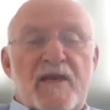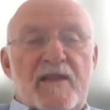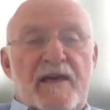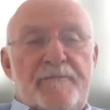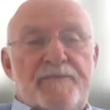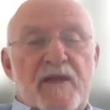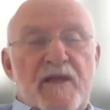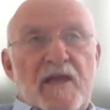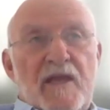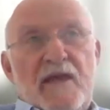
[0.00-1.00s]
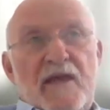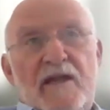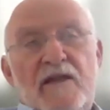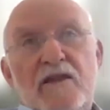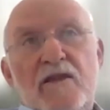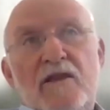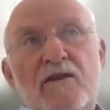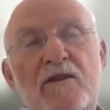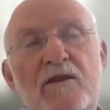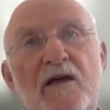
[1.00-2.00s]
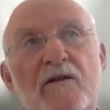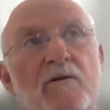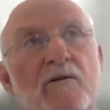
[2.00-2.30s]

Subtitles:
That the